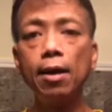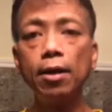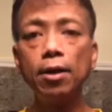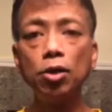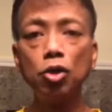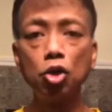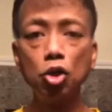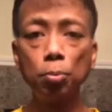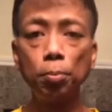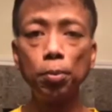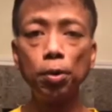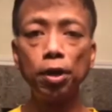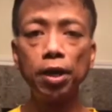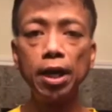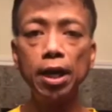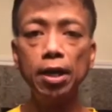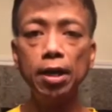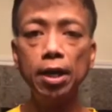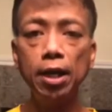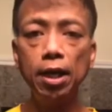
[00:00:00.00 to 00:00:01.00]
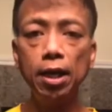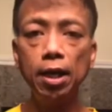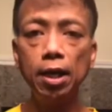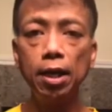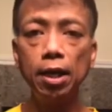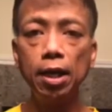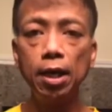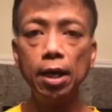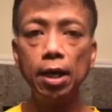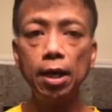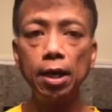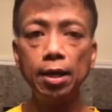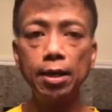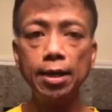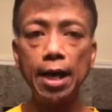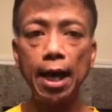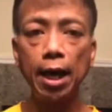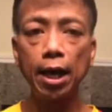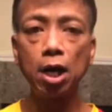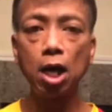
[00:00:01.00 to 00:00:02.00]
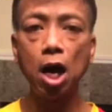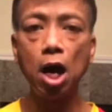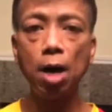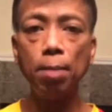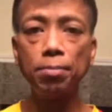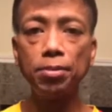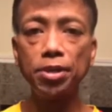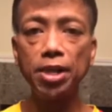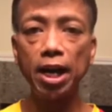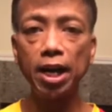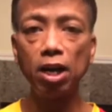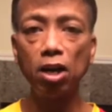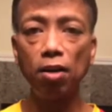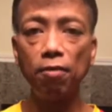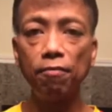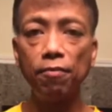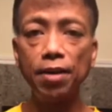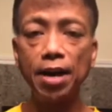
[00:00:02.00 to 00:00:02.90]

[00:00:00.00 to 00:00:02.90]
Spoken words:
superkidney.com signing off for